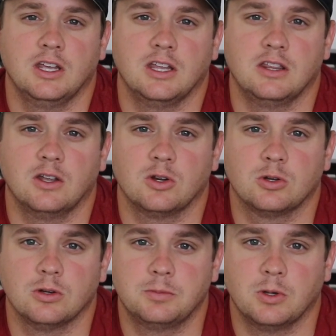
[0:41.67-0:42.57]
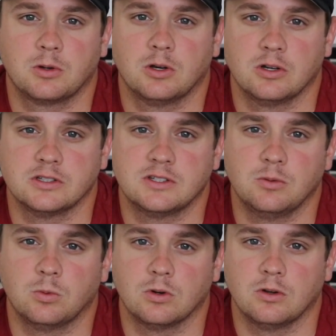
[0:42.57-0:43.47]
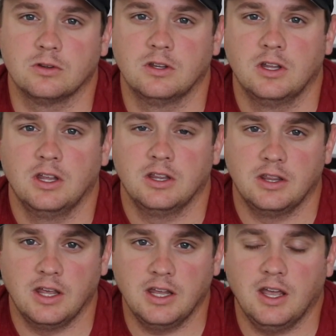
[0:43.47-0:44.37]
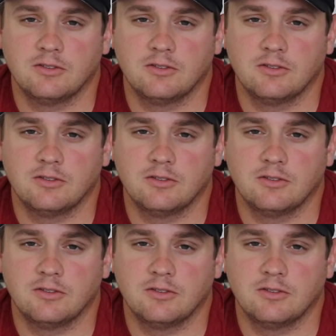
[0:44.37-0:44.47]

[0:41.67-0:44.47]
in their cryptocurrency world. They have